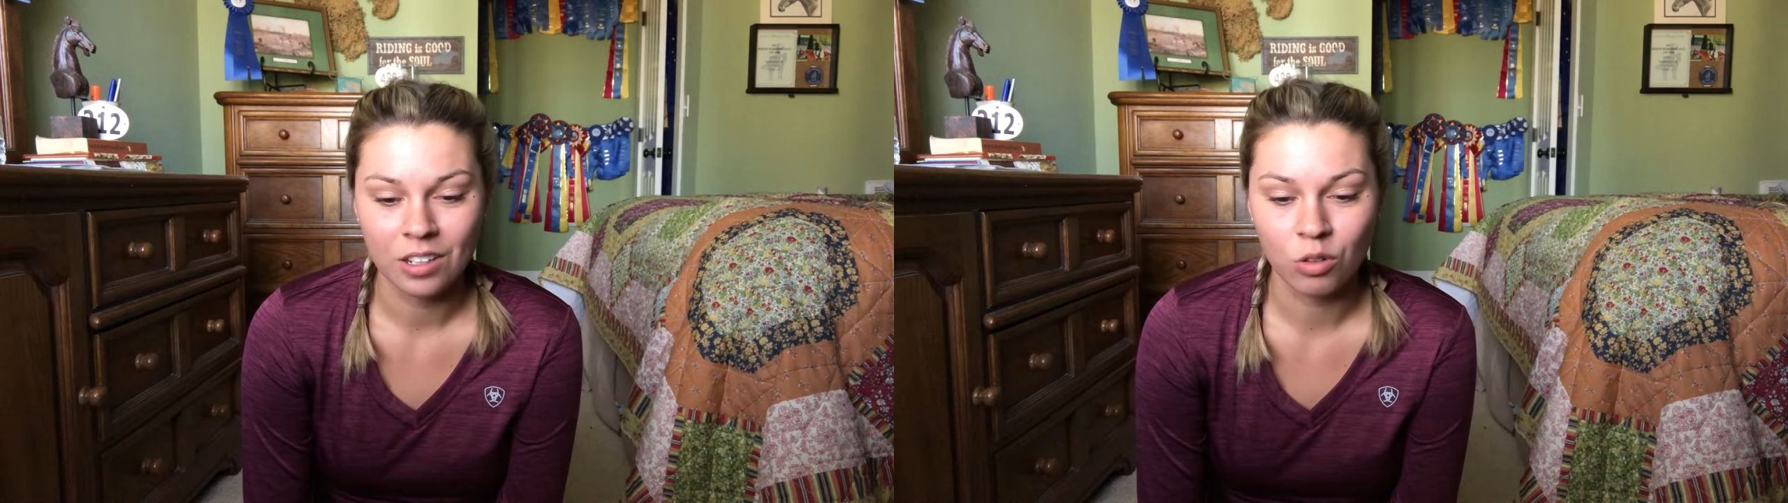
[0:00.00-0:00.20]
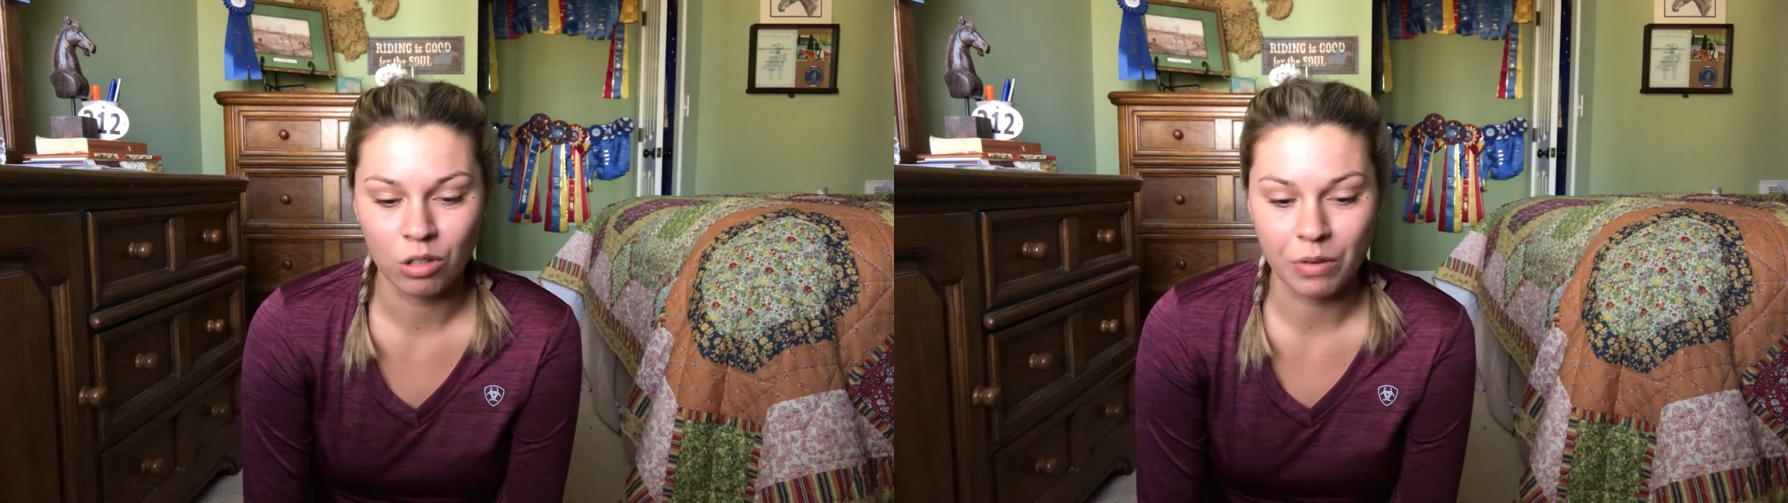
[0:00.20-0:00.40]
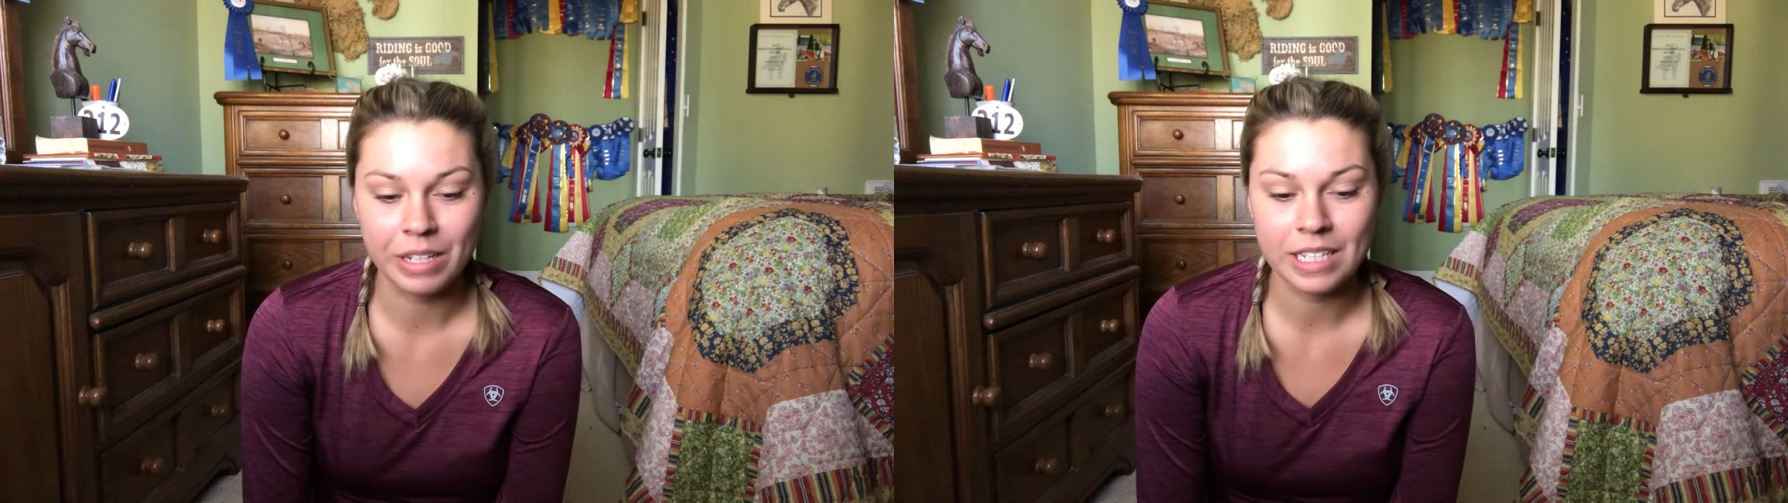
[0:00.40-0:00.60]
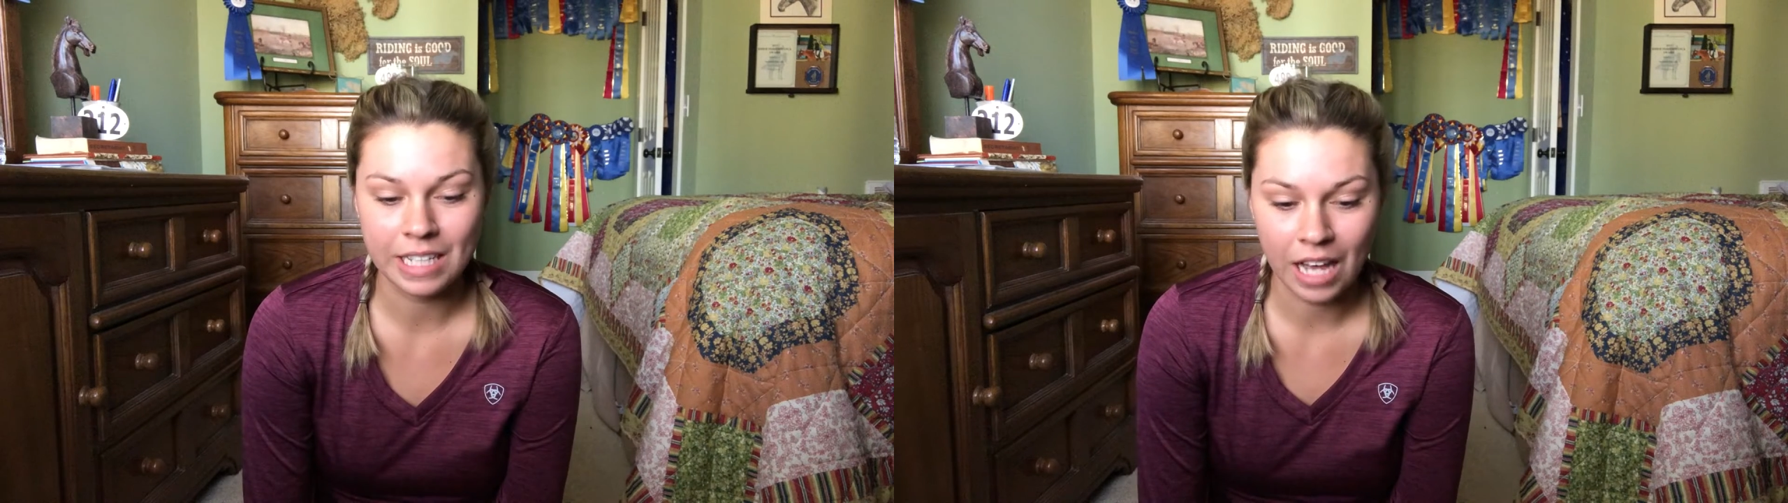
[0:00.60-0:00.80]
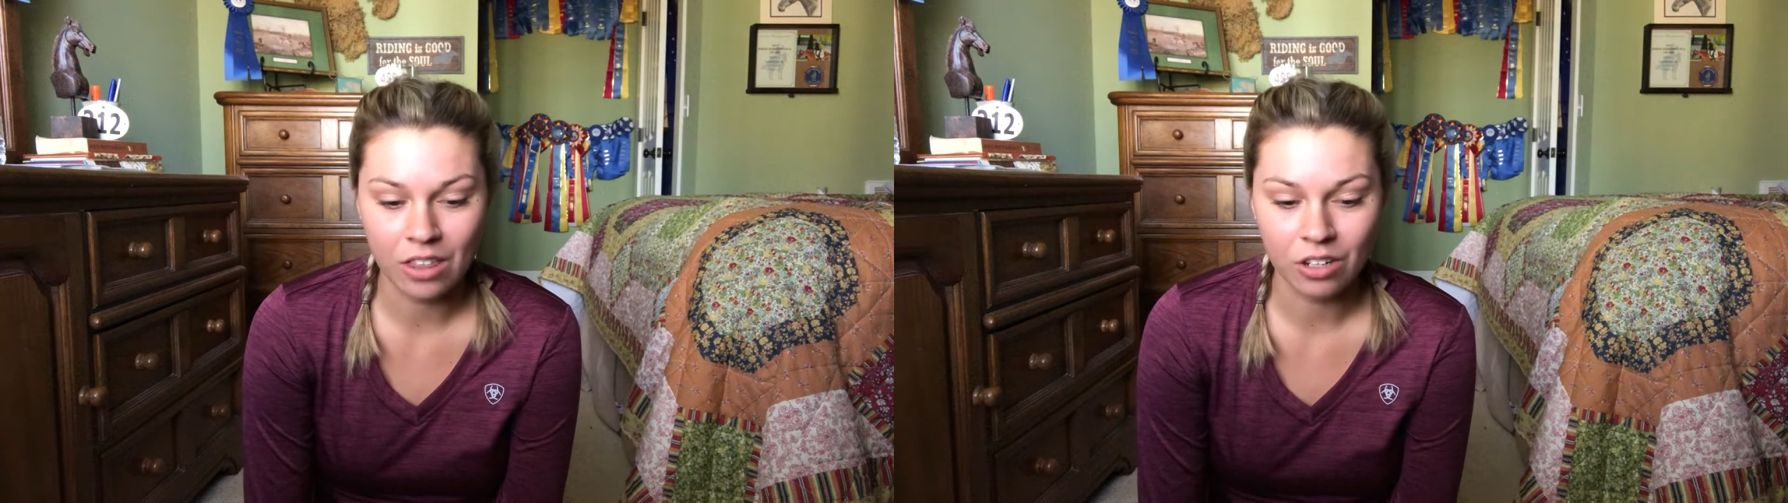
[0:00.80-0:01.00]
growing
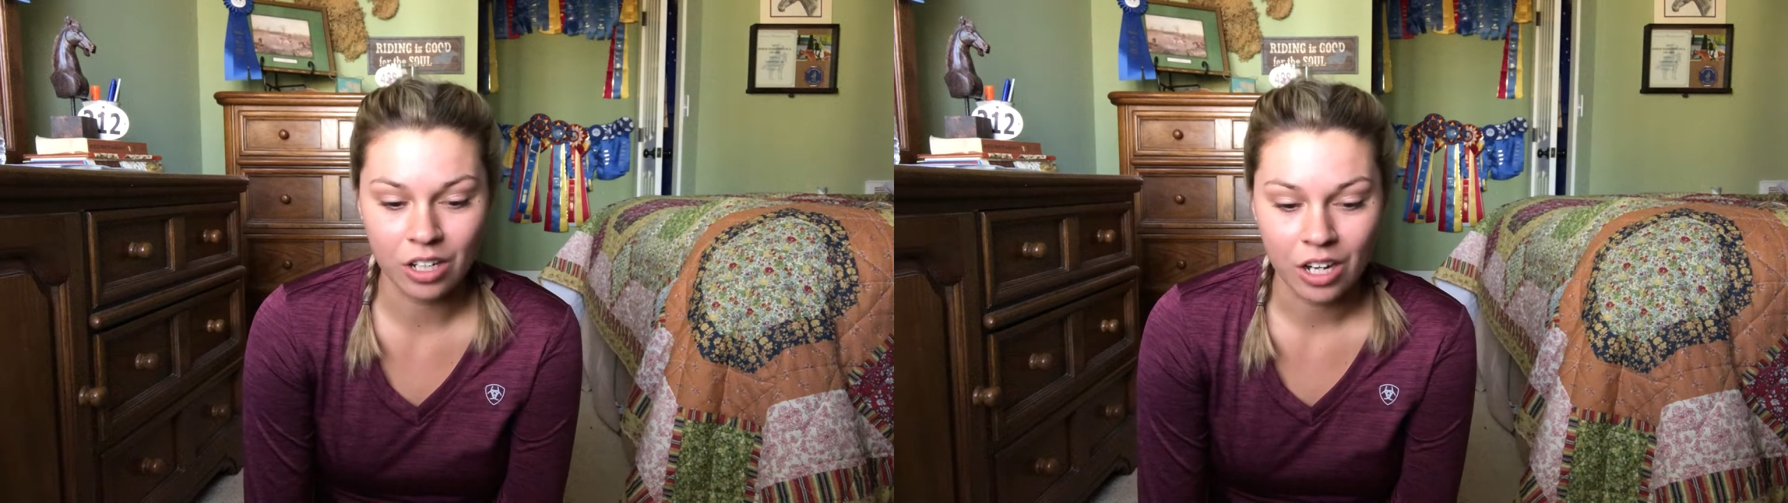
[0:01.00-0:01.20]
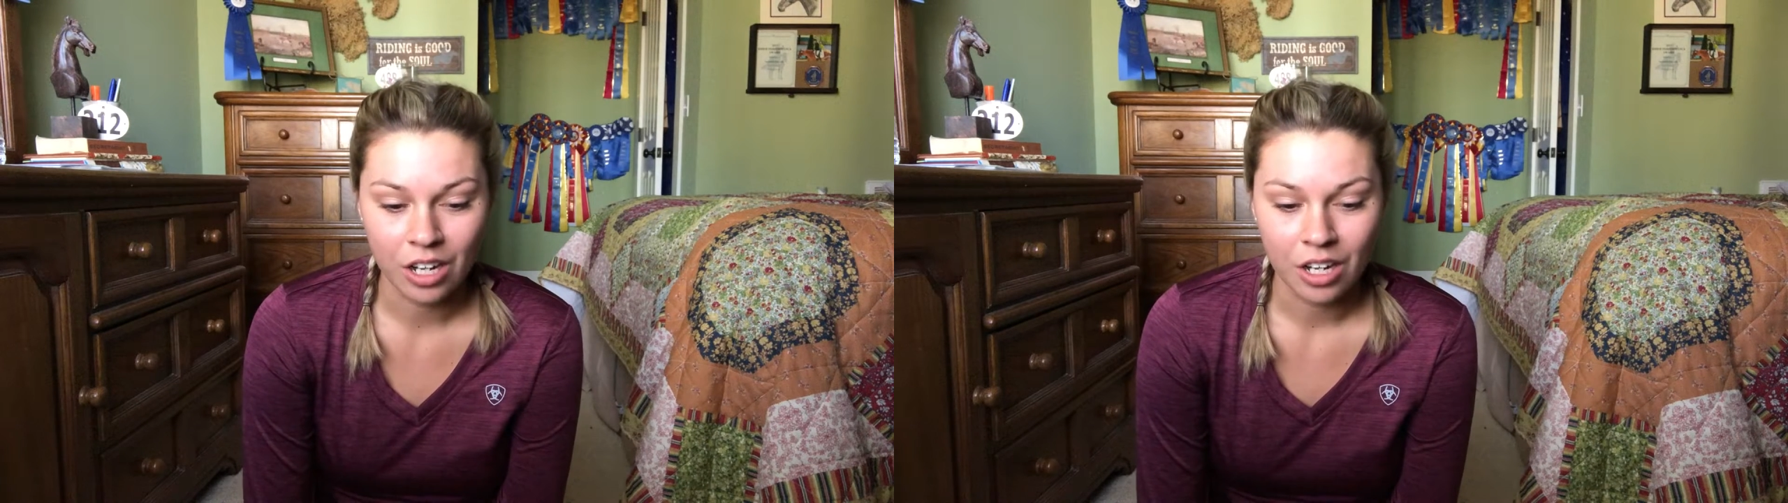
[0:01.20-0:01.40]
together